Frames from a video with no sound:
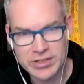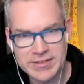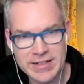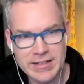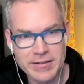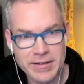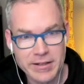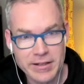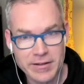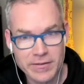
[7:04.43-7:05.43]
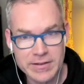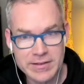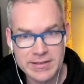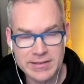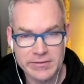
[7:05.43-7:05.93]
just sitting,
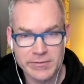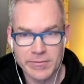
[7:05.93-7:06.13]
this is